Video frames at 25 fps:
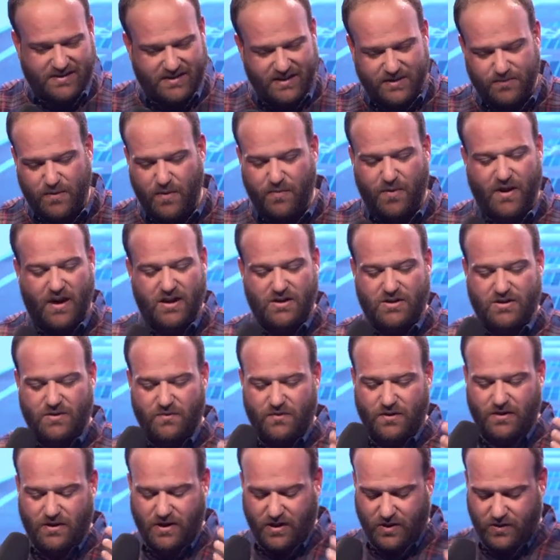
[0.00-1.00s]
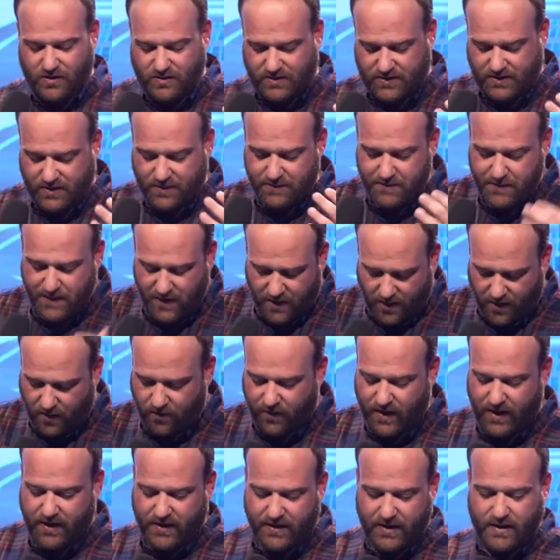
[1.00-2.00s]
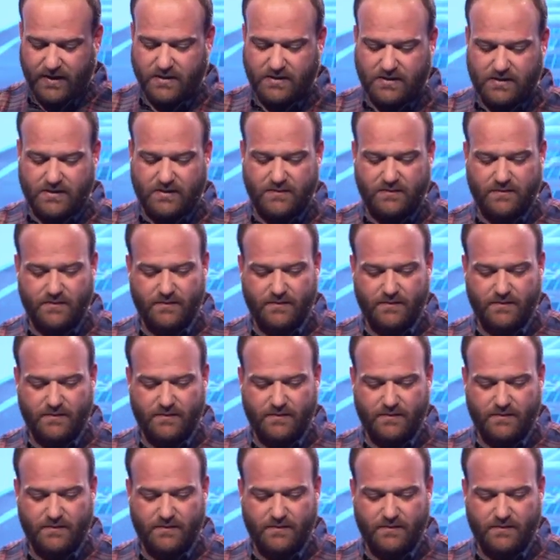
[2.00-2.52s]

Let's be patient with those around us.